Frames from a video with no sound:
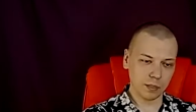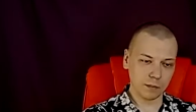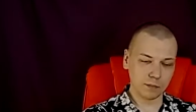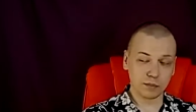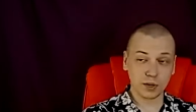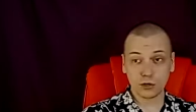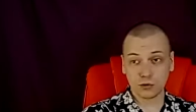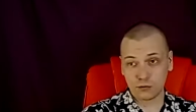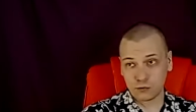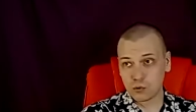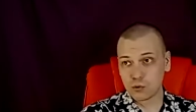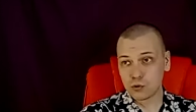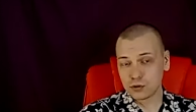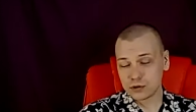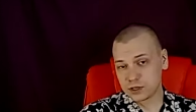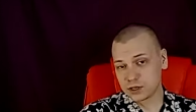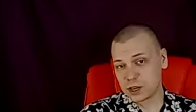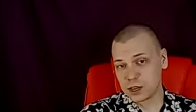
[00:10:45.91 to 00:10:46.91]
but of
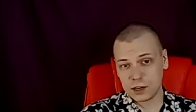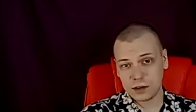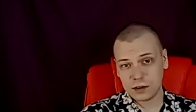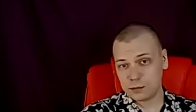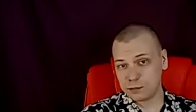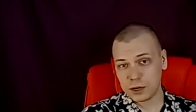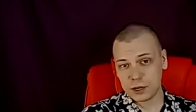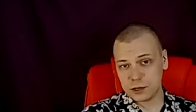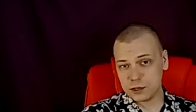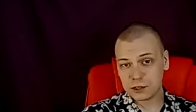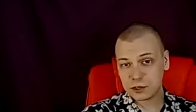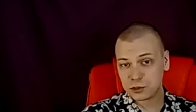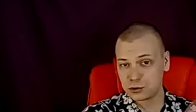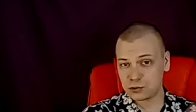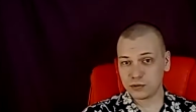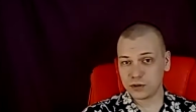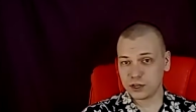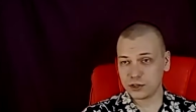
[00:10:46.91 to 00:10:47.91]
course, again, in many
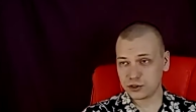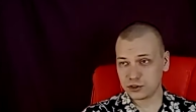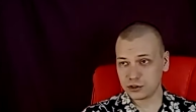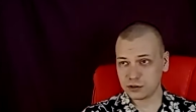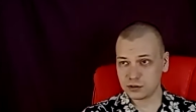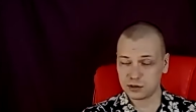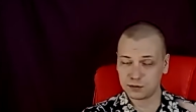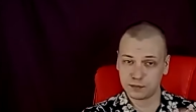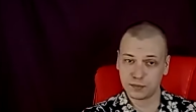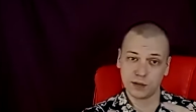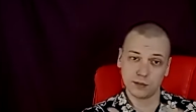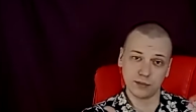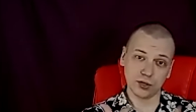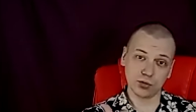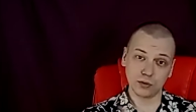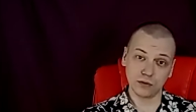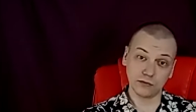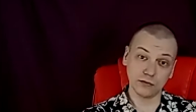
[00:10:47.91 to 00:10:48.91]
situations, it may be
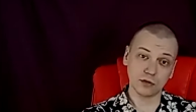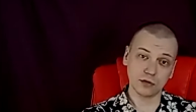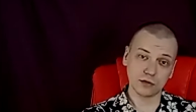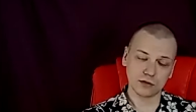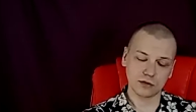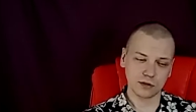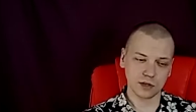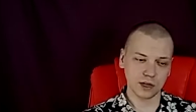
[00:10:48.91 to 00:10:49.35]
reversed.